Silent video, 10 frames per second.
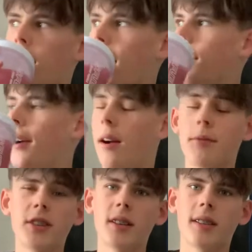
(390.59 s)
Anyway, I'm
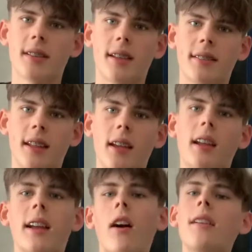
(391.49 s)
just gonna taste it.
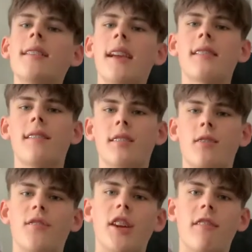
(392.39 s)
It kind of tastes like the
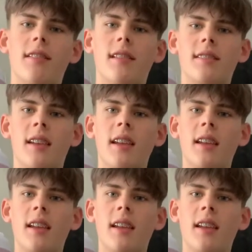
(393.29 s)
sort of cherry that's